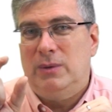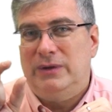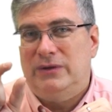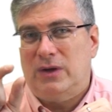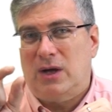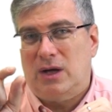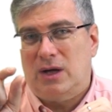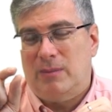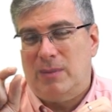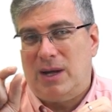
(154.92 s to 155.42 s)
we
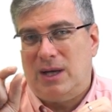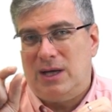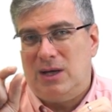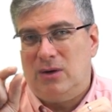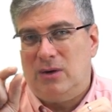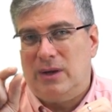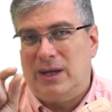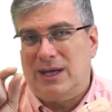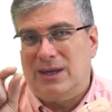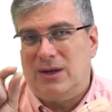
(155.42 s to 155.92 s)
talk about, you
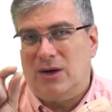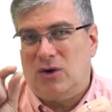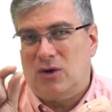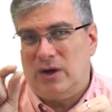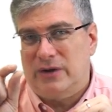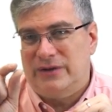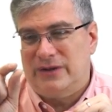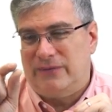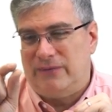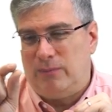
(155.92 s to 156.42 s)
know, like the
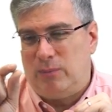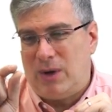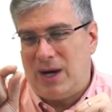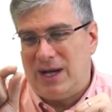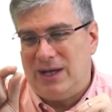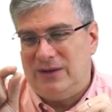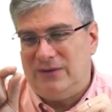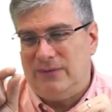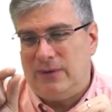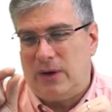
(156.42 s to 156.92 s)
crust of
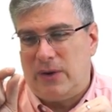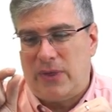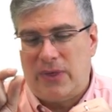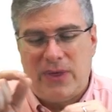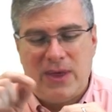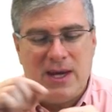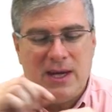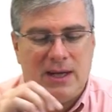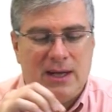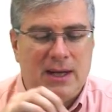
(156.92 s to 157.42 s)
bread is very
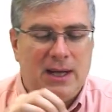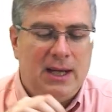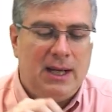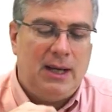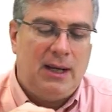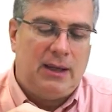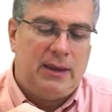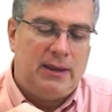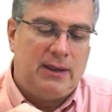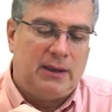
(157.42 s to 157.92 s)
thin,
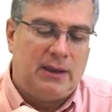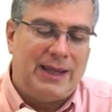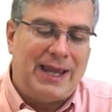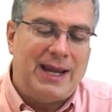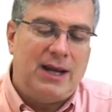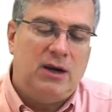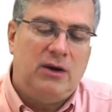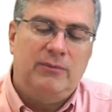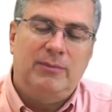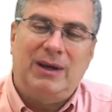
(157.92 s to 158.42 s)
the
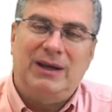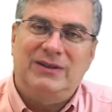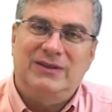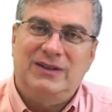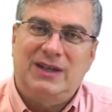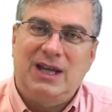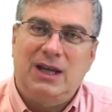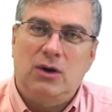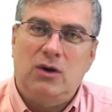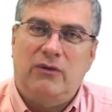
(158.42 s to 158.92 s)
layer of my
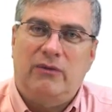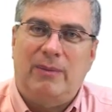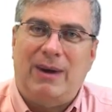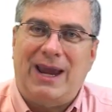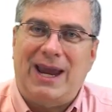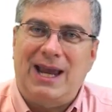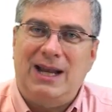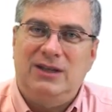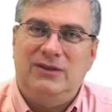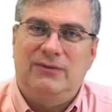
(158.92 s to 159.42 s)
skin over my
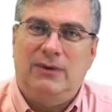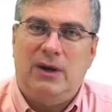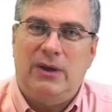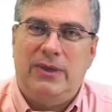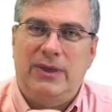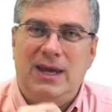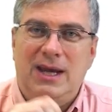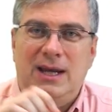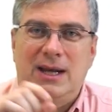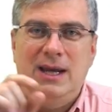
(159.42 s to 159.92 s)
hand is very
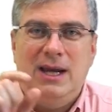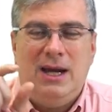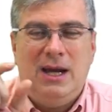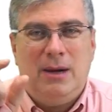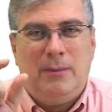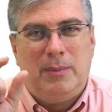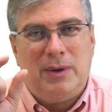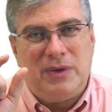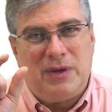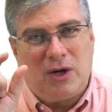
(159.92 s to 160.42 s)
thin,
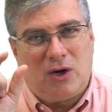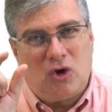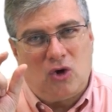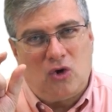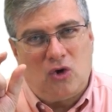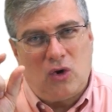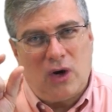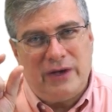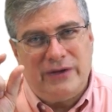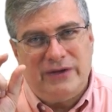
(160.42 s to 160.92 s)
but the
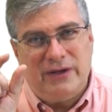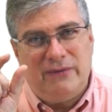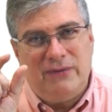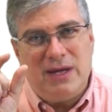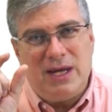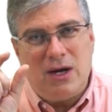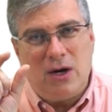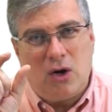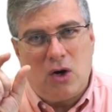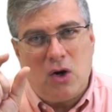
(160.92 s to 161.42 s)
crust of
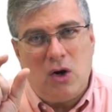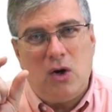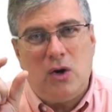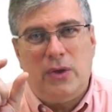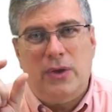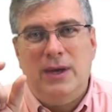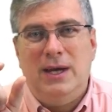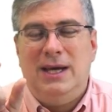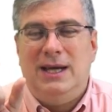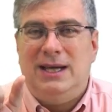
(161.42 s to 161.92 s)
the
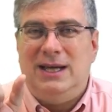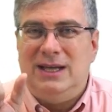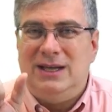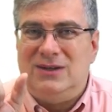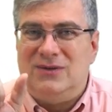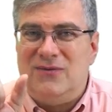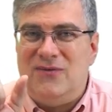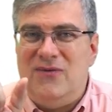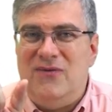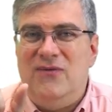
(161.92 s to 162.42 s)
earth
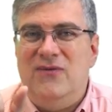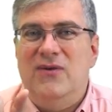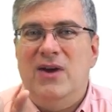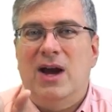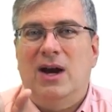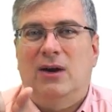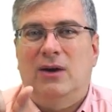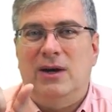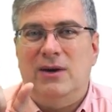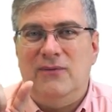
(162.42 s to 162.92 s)
is
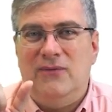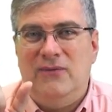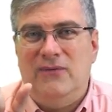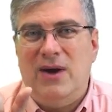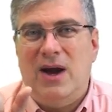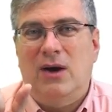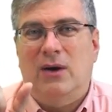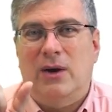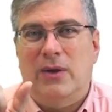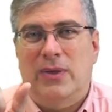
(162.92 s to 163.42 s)
very,
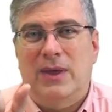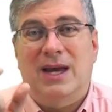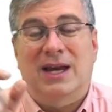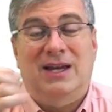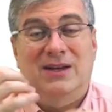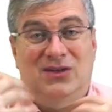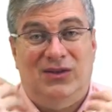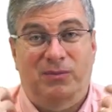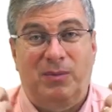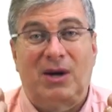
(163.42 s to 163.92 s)
very thick,
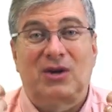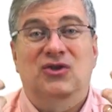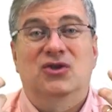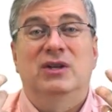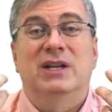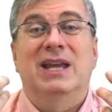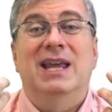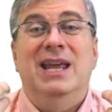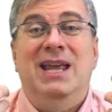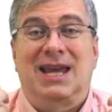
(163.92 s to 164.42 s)

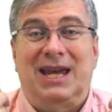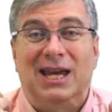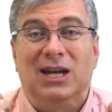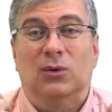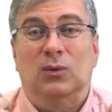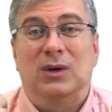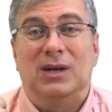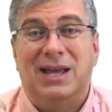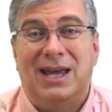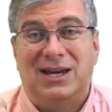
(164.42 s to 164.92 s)
especially
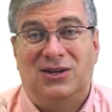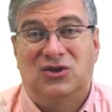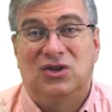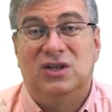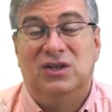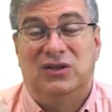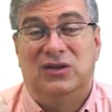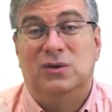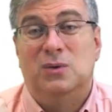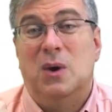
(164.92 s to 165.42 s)
in
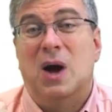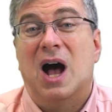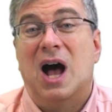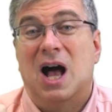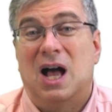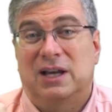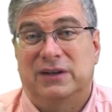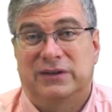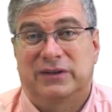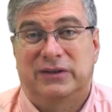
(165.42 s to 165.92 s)
relation to
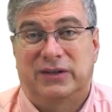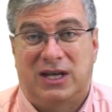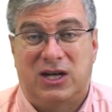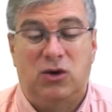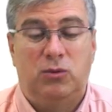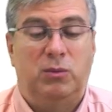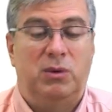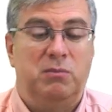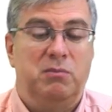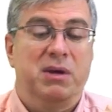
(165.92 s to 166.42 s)
us
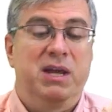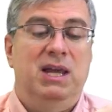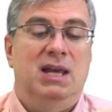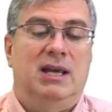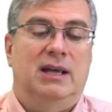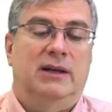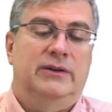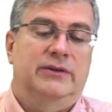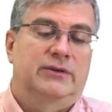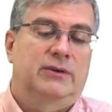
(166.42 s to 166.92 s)
human
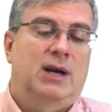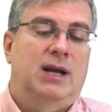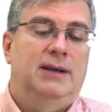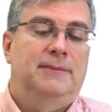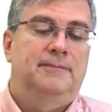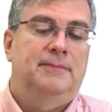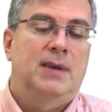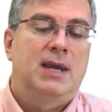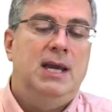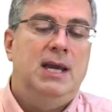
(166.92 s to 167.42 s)
beings, right?
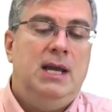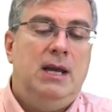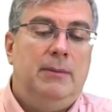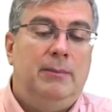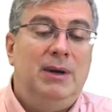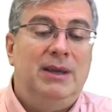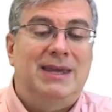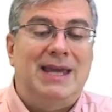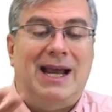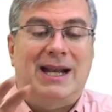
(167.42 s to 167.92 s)

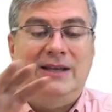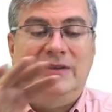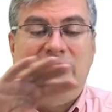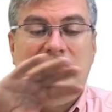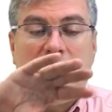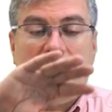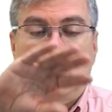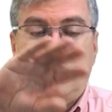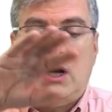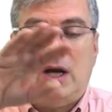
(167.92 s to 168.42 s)
But that is
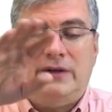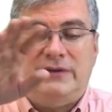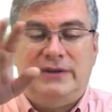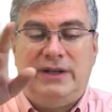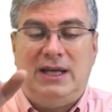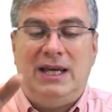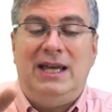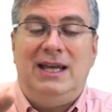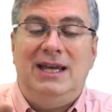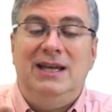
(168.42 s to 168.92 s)
the crust.
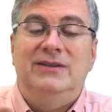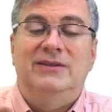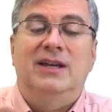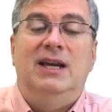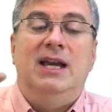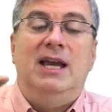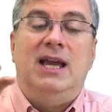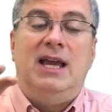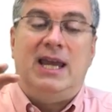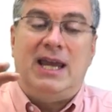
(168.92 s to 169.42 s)
It is
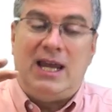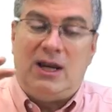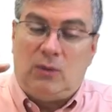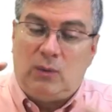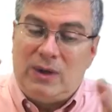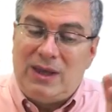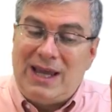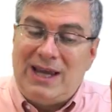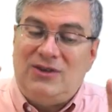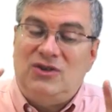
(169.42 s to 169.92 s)
in
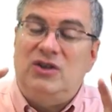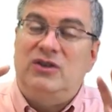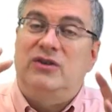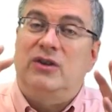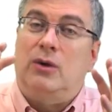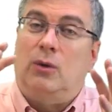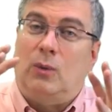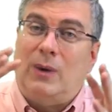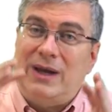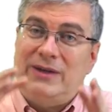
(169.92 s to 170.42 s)
relation to
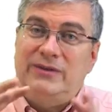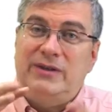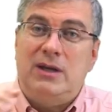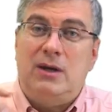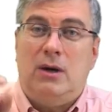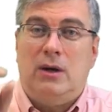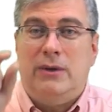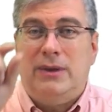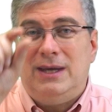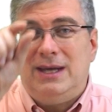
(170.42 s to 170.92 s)
the rest of
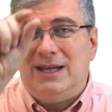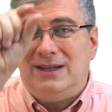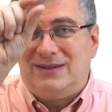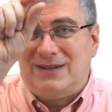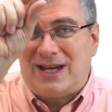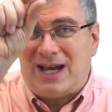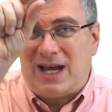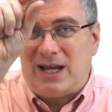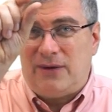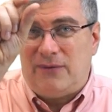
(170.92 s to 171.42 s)
the earth, it's
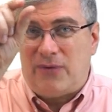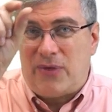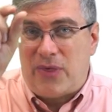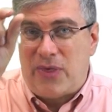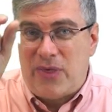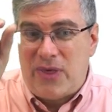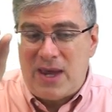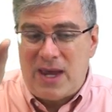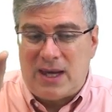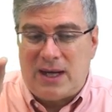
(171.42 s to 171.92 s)
kind of
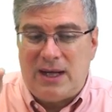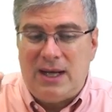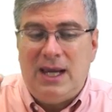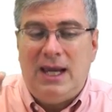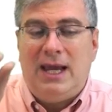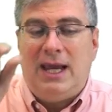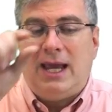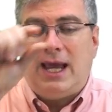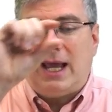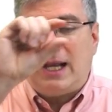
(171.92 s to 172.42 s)
thin
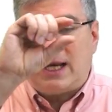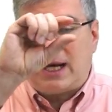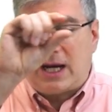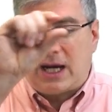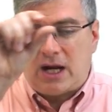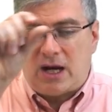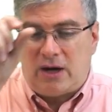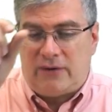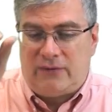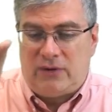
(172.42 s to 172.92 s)
and it
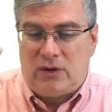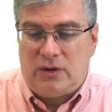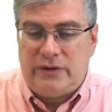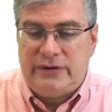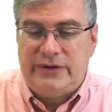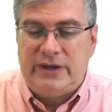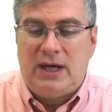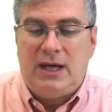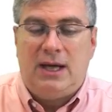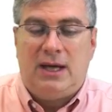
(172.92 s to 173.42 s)

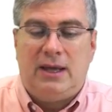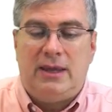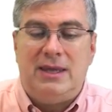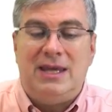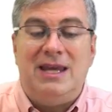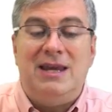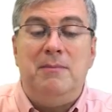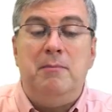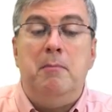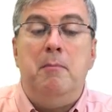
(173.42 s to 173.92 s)
covers
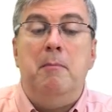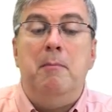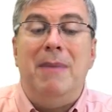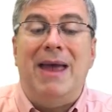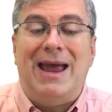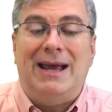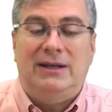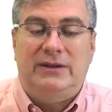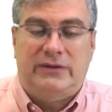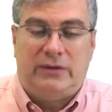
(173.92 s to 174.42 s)
the
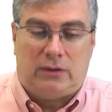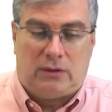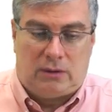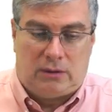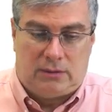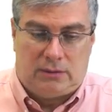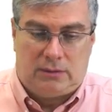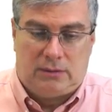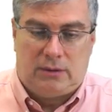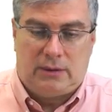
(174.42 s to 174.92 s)

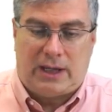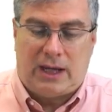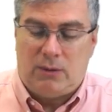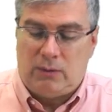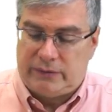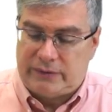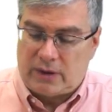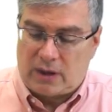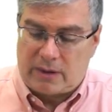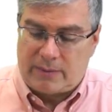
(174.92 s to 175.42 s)
mantle. Okay,
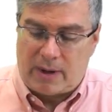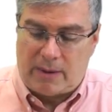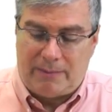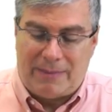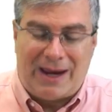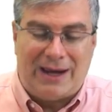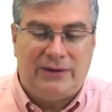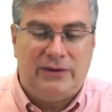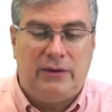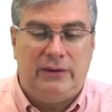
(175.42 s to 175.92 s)
we'll talk about
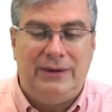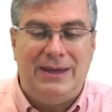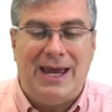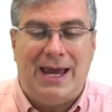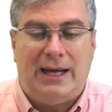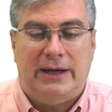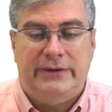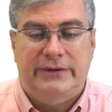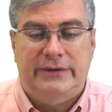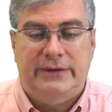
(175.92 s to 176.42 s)
mantle
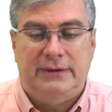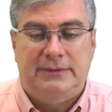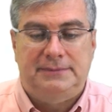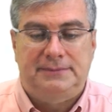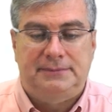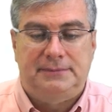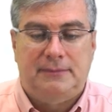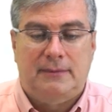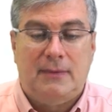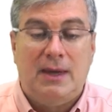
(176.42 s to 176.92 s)
next
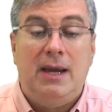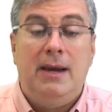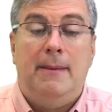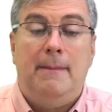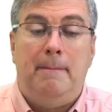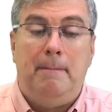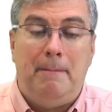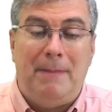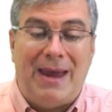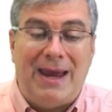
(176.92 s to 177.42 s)

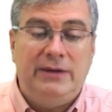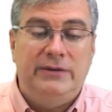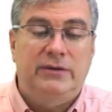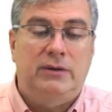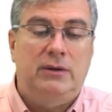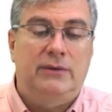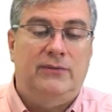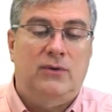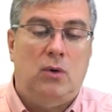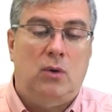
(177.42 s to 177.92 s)

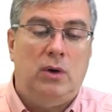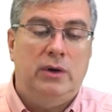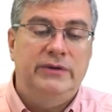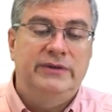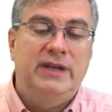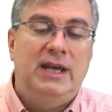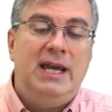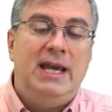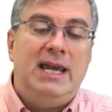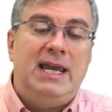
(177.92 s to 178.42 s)
mantle, of
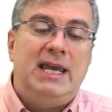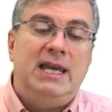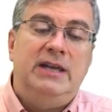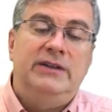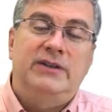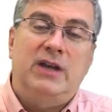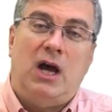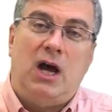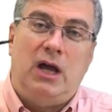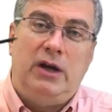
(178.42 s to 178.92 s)
course,
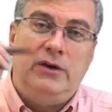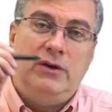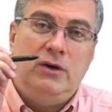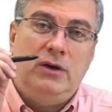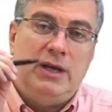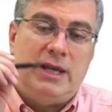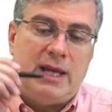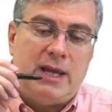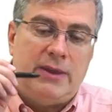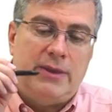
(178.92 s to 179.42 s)
is
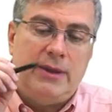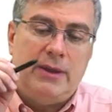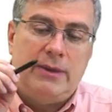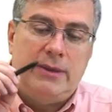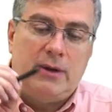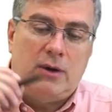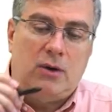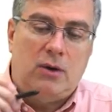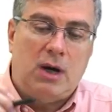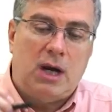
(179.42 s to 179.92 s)
underneath
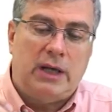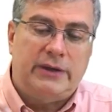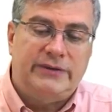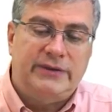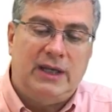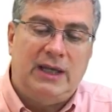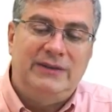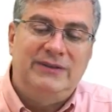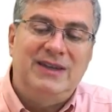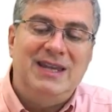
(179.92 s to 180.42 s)
the
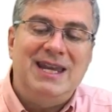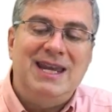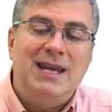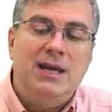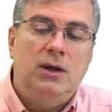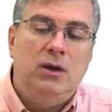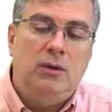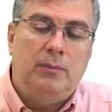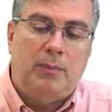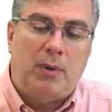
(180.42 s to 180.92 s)
crust. That's the
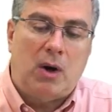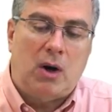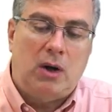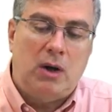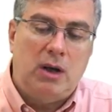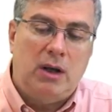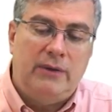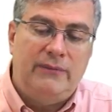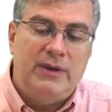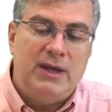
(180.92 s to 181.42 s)
inner
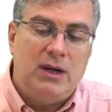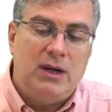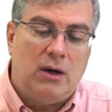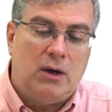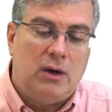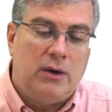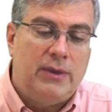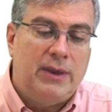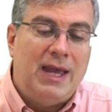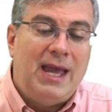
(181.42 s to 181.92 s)
part of
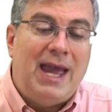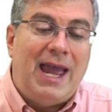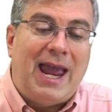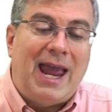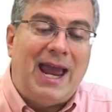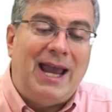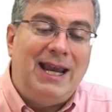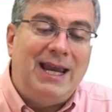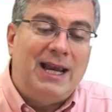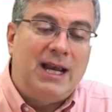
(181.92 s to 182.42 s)
earth
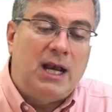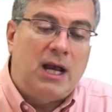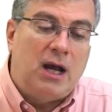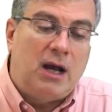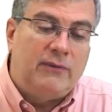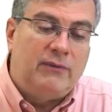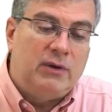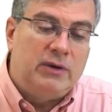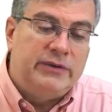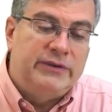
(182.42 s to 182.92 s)
and it
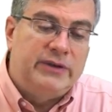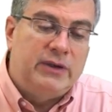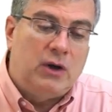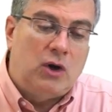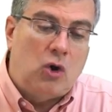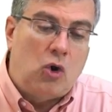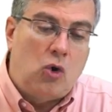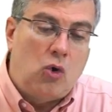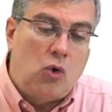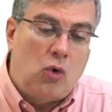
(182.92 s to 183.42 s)
covers the
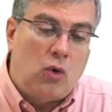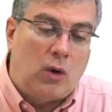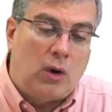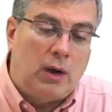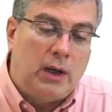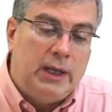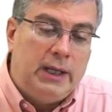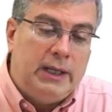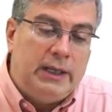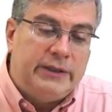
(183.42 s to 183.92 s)

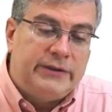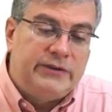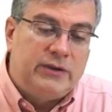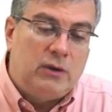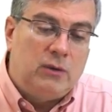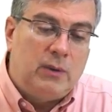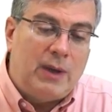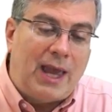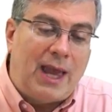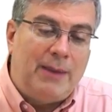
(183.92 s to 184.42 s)
core.
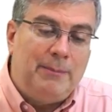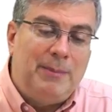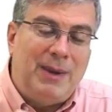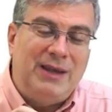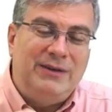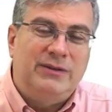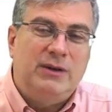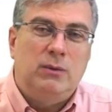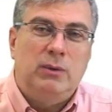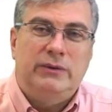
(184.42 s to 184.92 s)
So
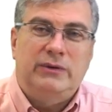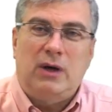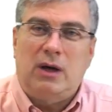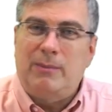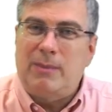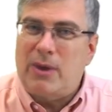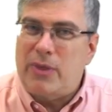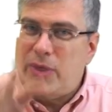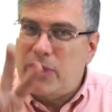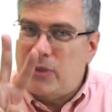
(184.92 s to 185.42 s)
basically, we're
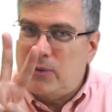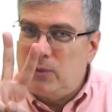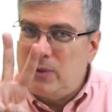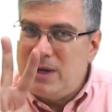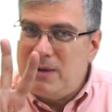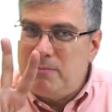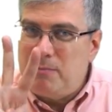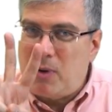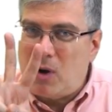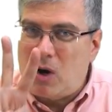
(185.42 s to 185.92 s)
talking about
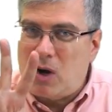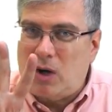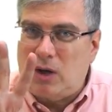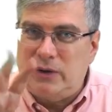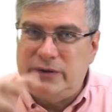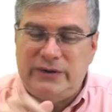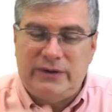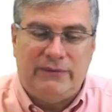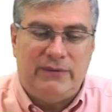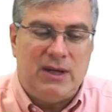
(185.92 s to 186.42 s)
three
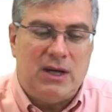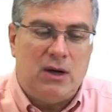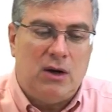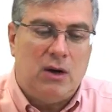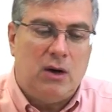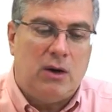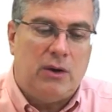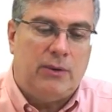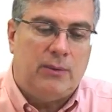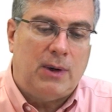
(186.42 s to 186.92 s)
parts of the
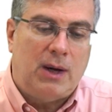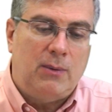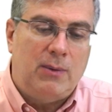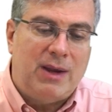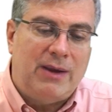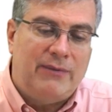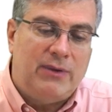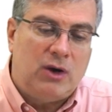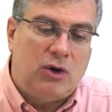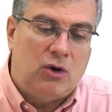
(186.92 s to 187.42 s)
earth, right?
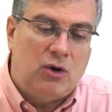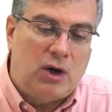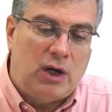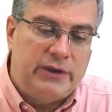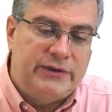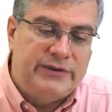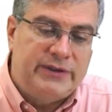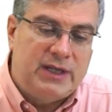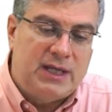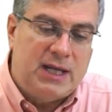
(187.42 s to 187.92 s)
We have the
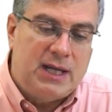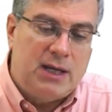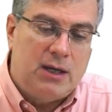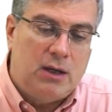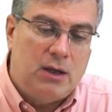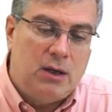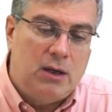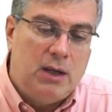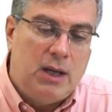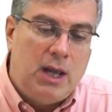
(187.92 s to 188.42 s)
crust
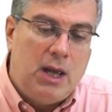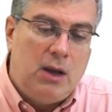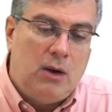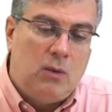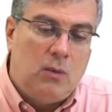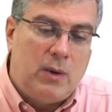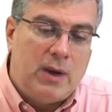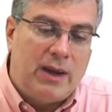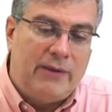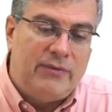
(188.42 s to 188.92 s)
here,
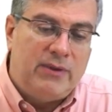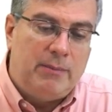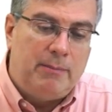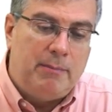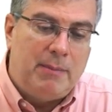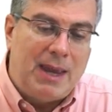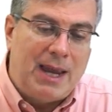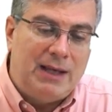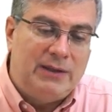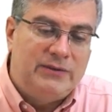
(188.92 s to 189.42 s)
we have the
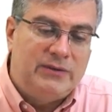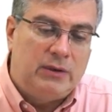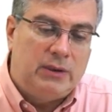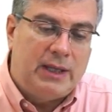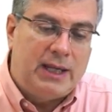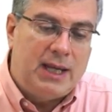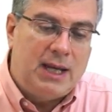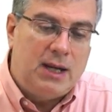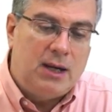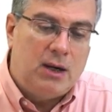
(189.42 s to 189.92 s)
mantle
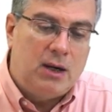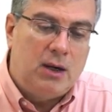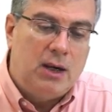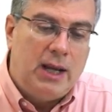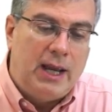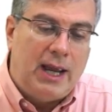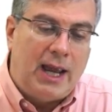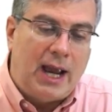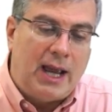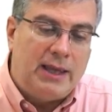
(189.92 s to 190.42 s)

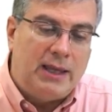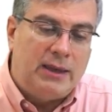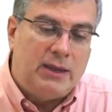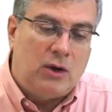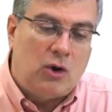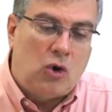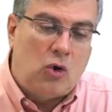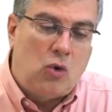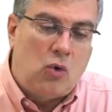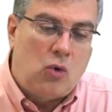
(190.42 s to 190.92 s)
here, and then
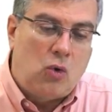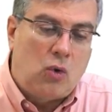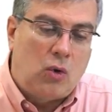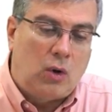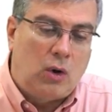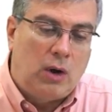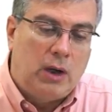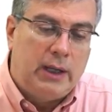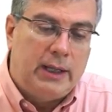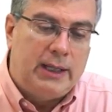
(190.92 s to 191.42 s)
the
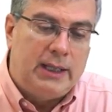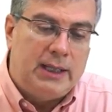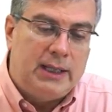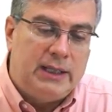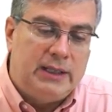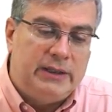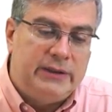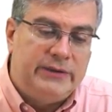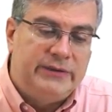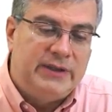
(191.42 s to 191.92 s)
core
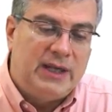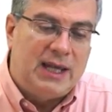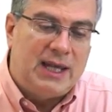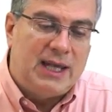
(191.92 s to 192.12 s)
is